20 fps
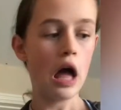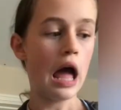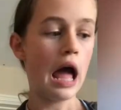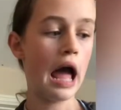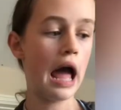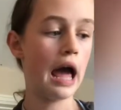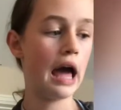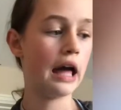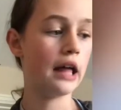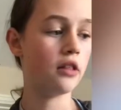
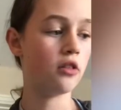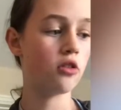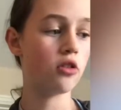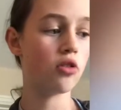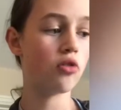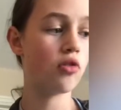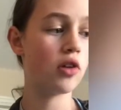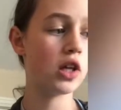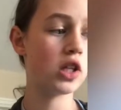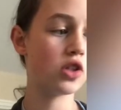and
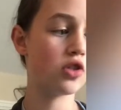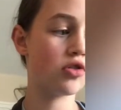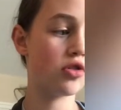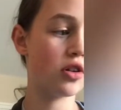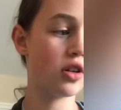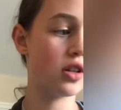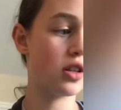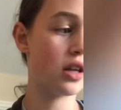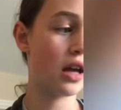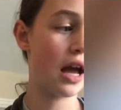
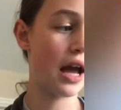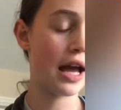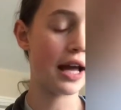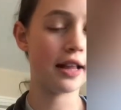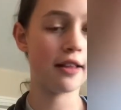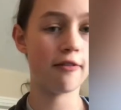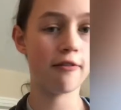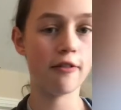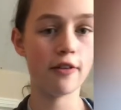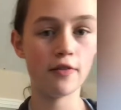
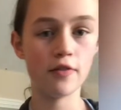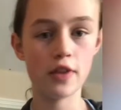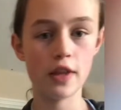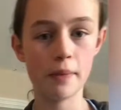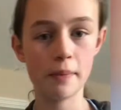350